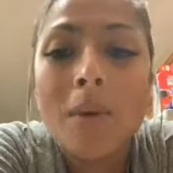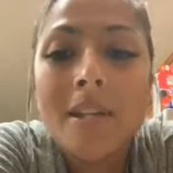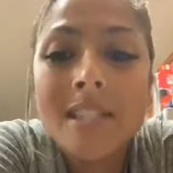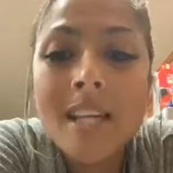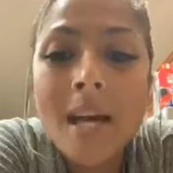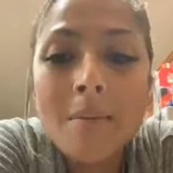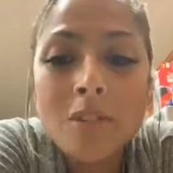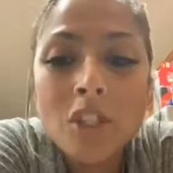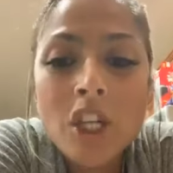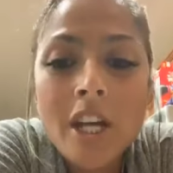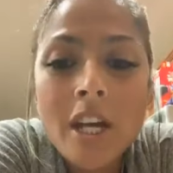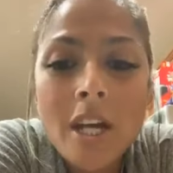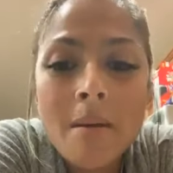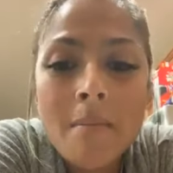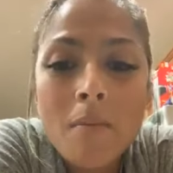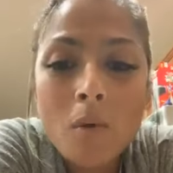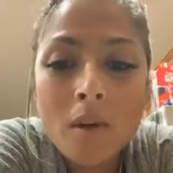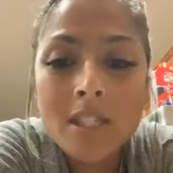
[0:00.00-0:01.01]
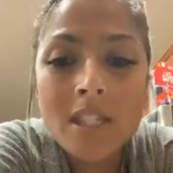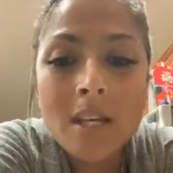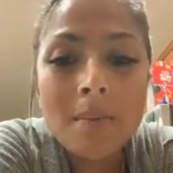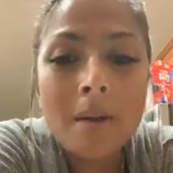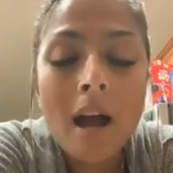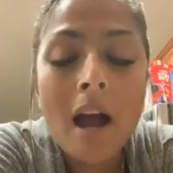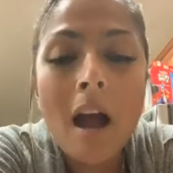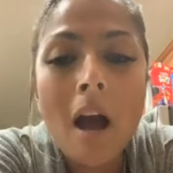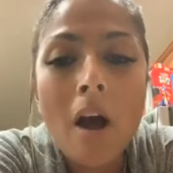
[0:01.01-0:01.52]
What's up, Jim? What's
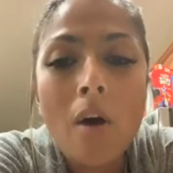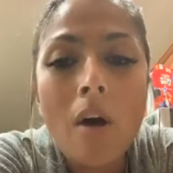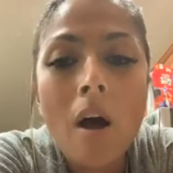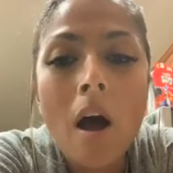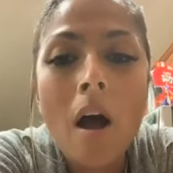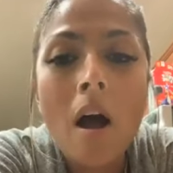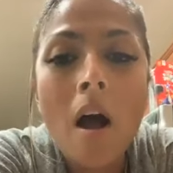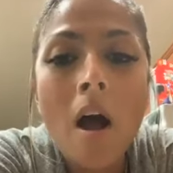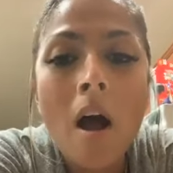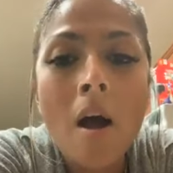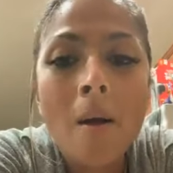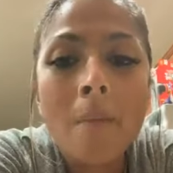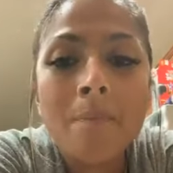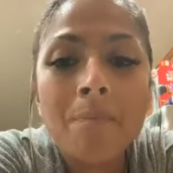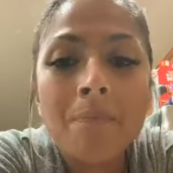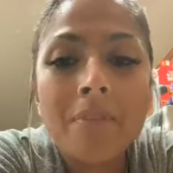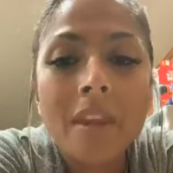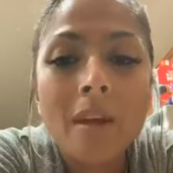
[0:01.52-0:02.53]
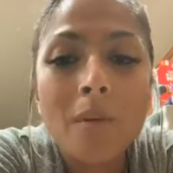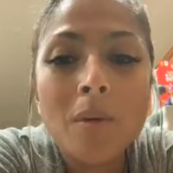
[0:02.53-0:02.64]
up, Kyle?